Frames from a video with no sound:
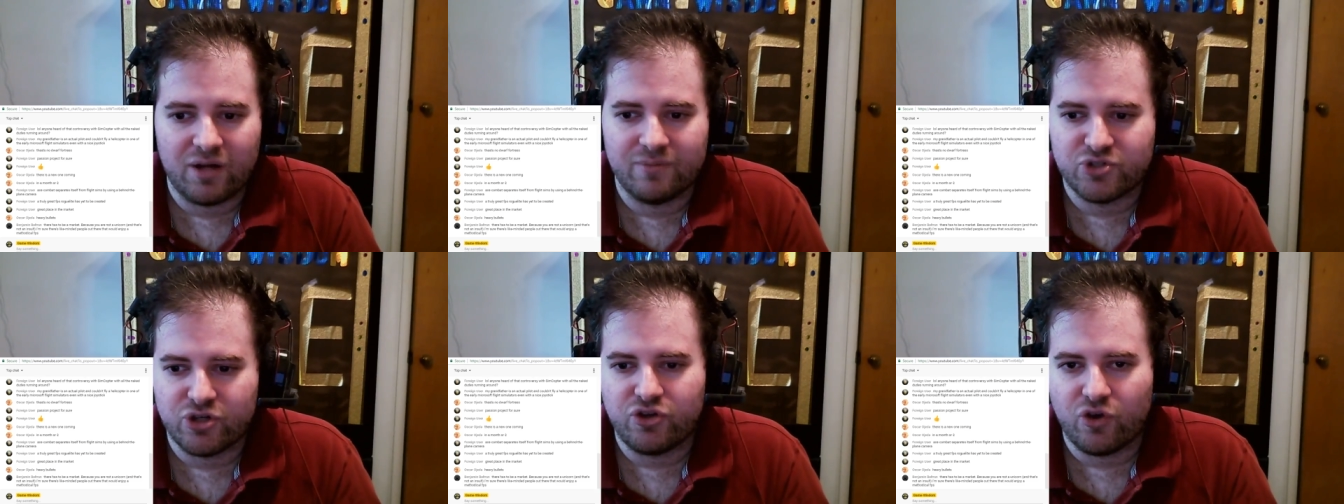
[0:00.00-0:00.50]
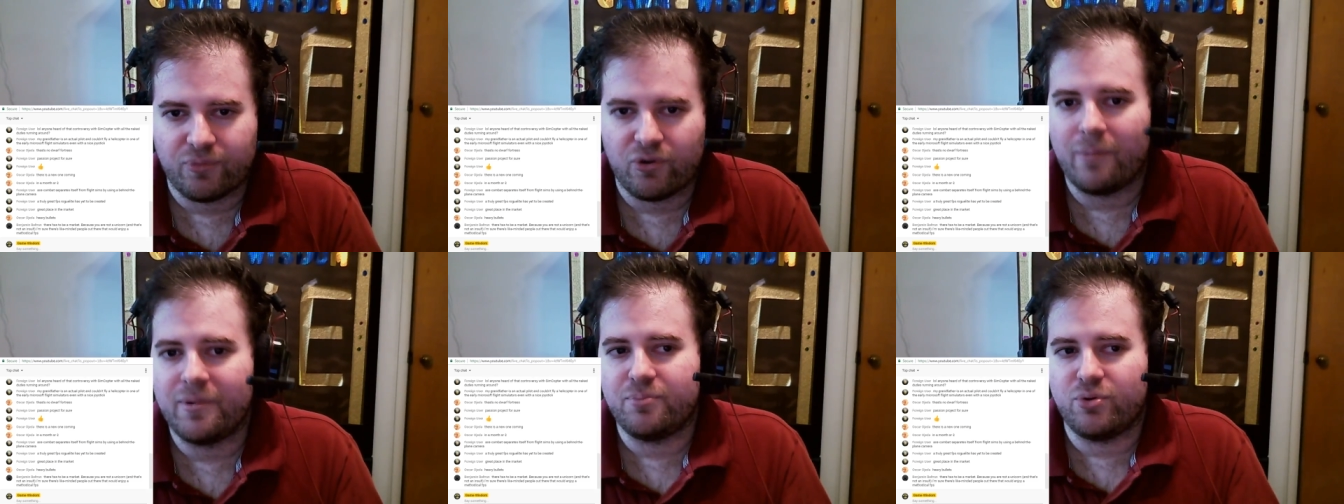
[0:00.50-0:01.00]
I'm sure you're
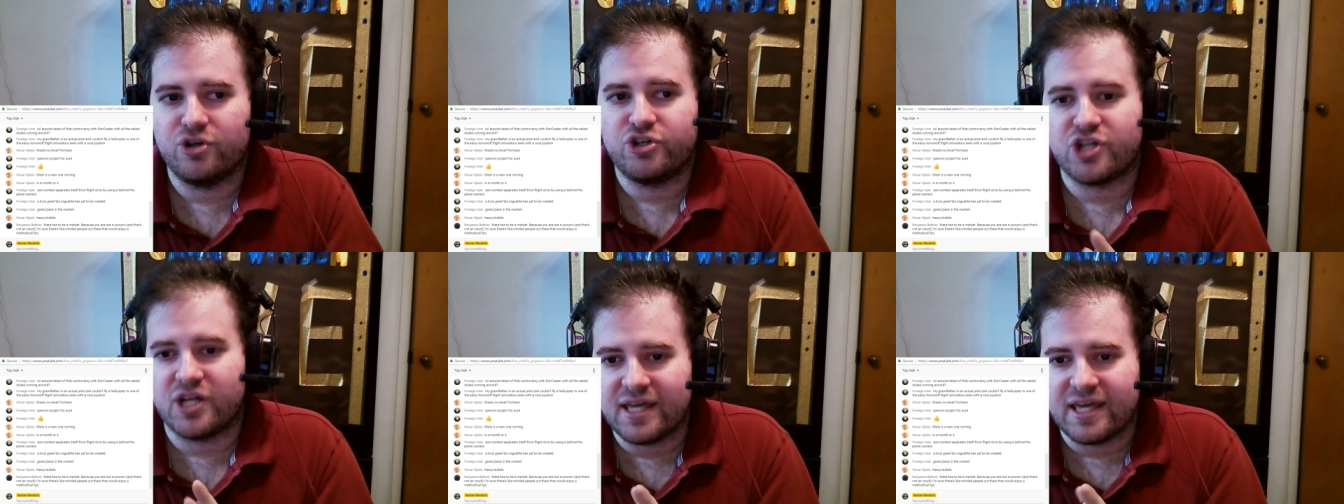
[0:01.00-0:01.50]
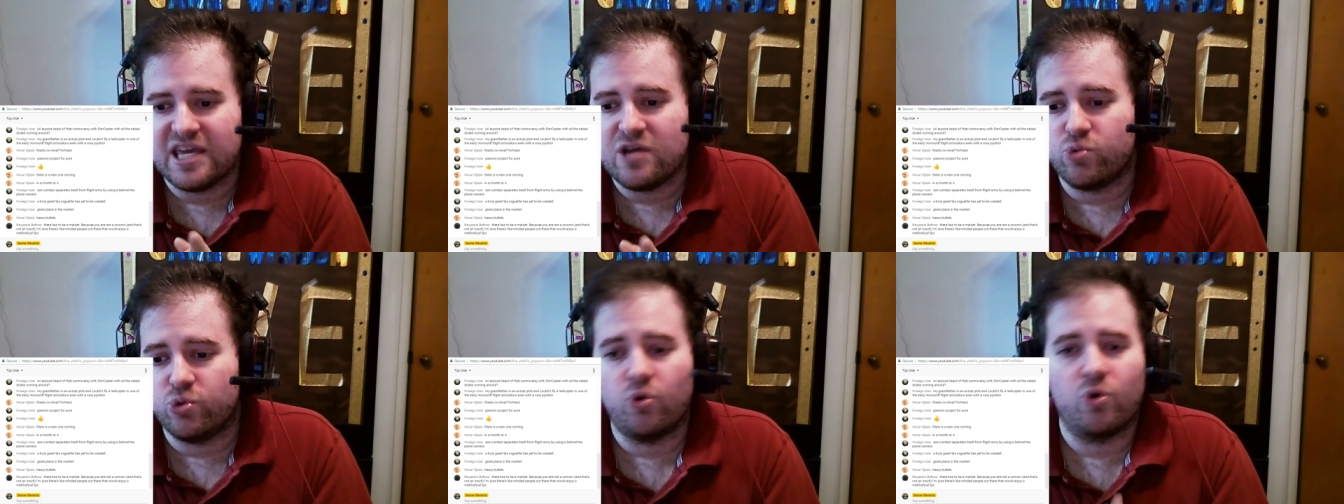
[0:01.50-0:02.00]
probably pushing
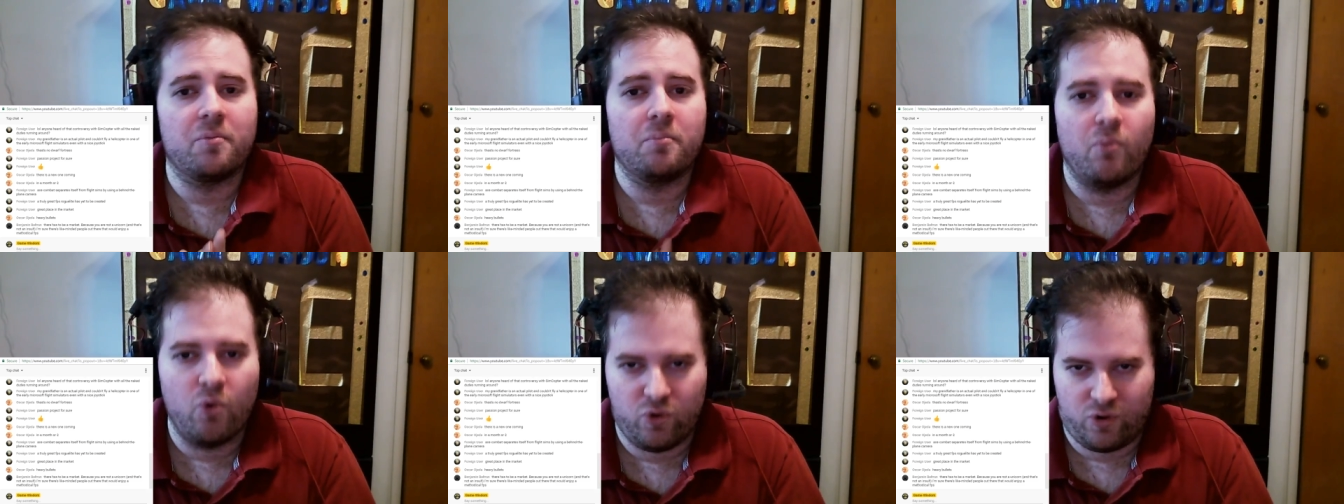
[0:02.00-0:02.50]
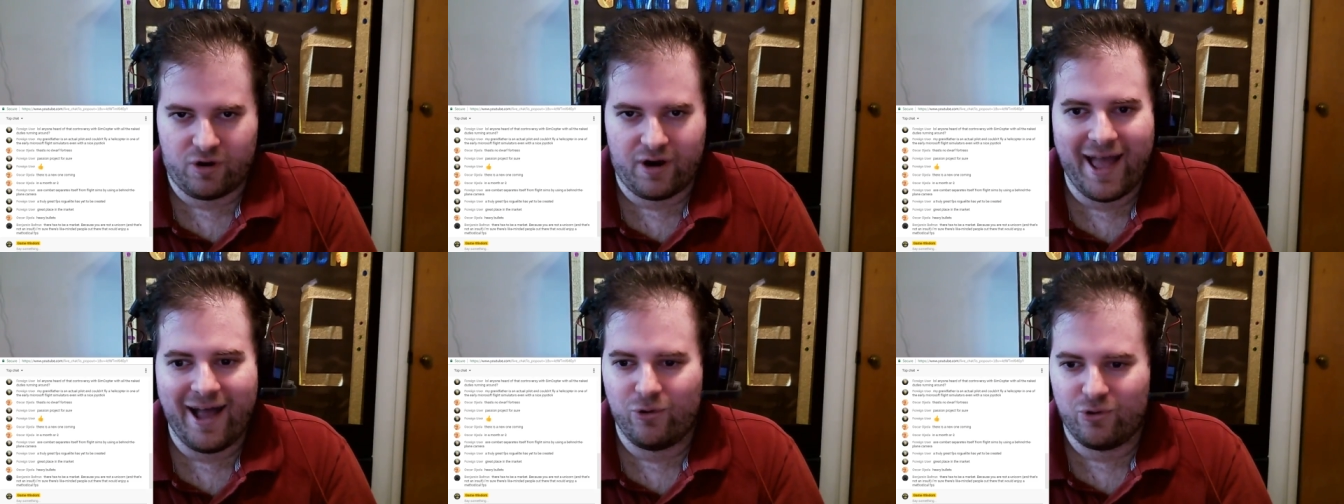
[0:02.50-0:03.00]
equal or more
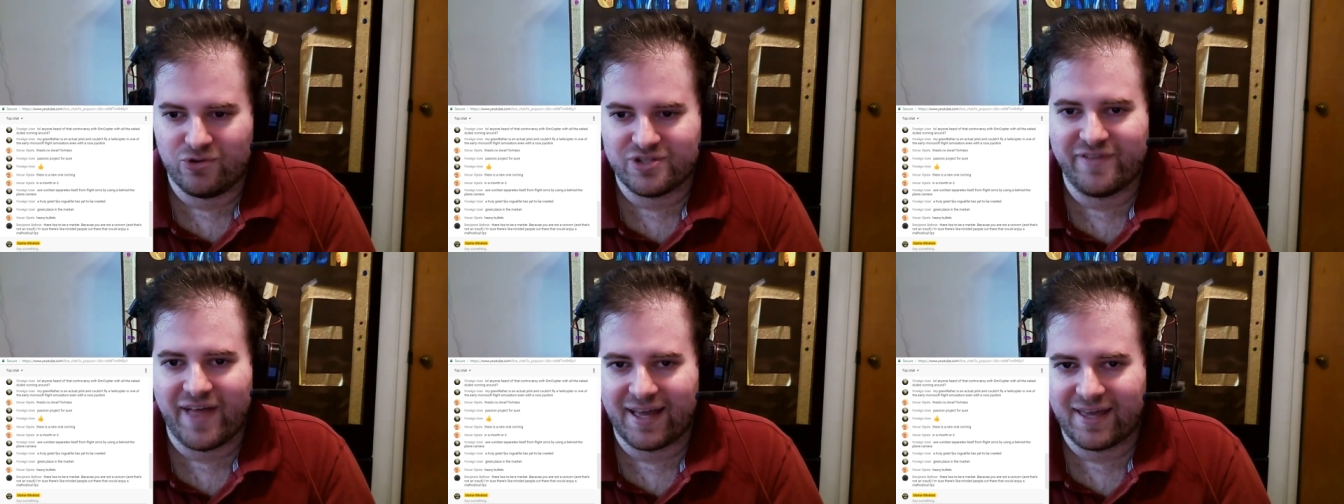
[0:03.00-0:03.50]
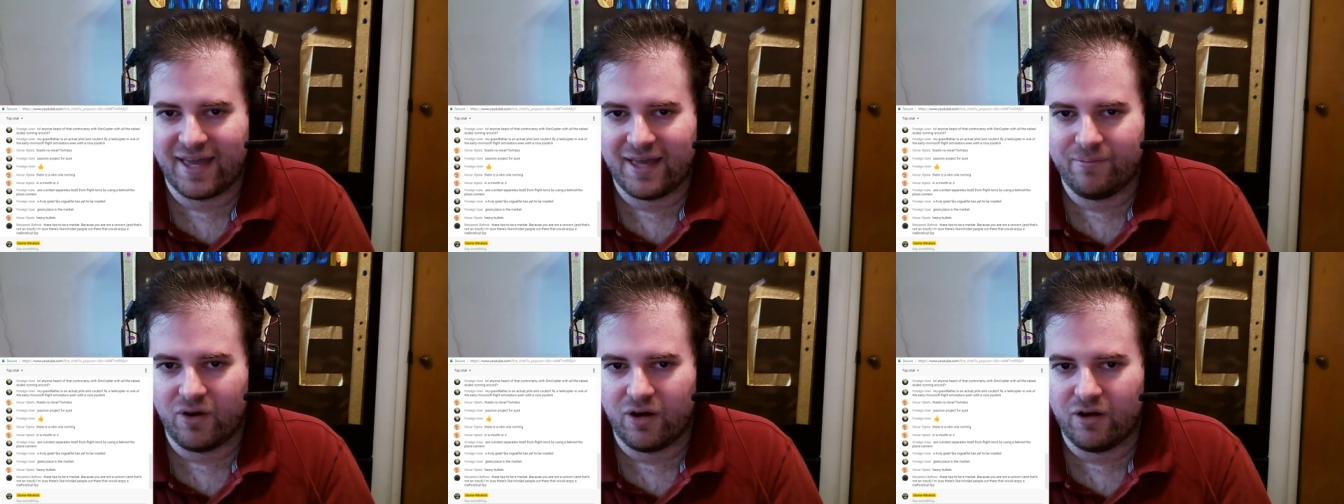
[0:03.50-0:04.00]
hours of that
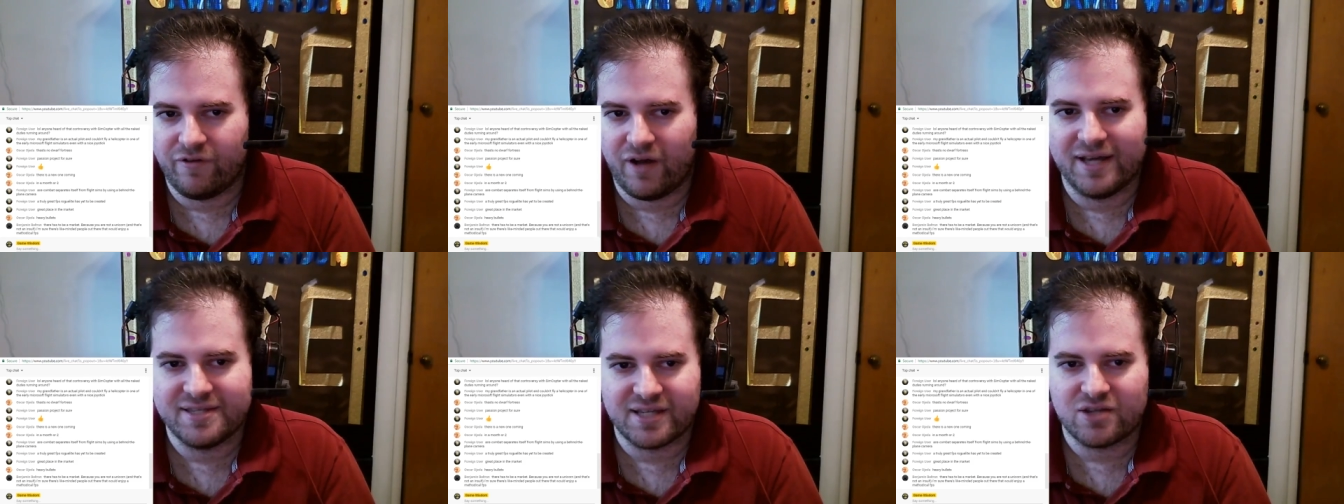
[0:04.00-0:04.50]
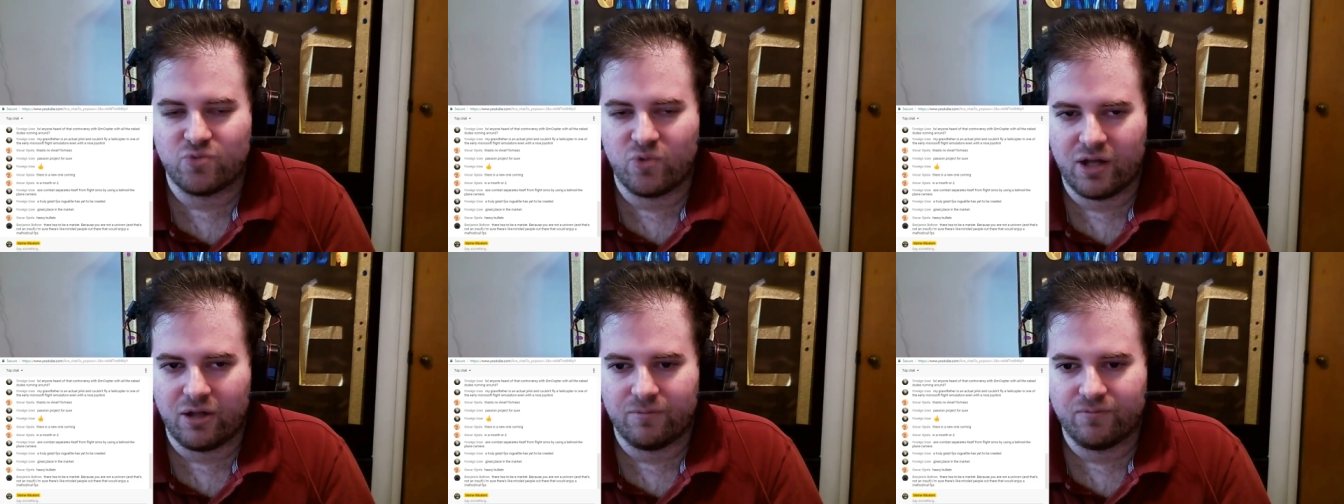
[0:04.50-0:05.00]
game of Isaac as
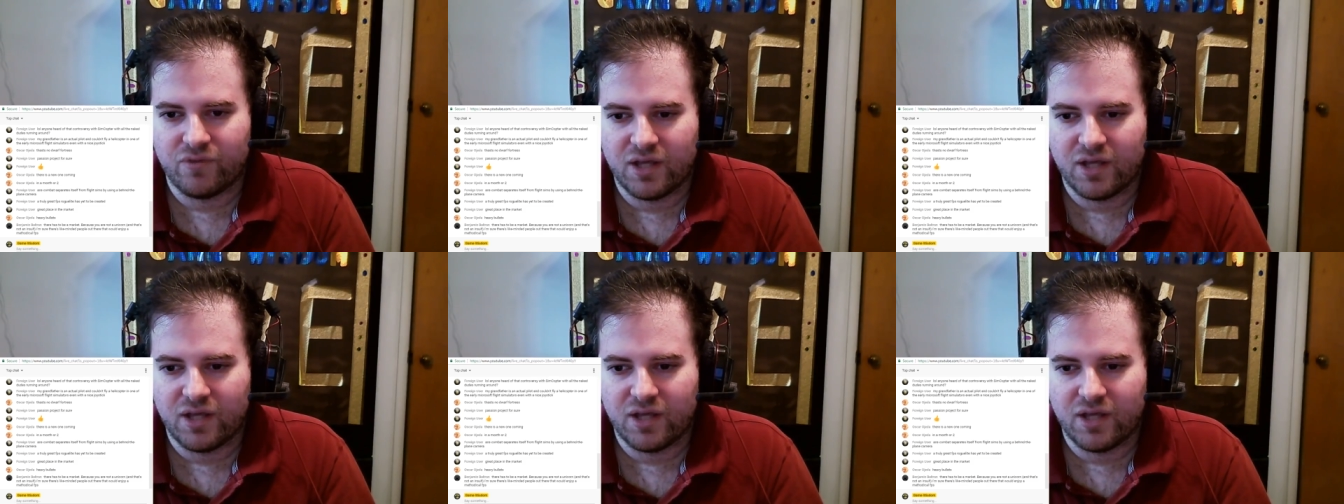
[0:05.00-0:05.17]
well.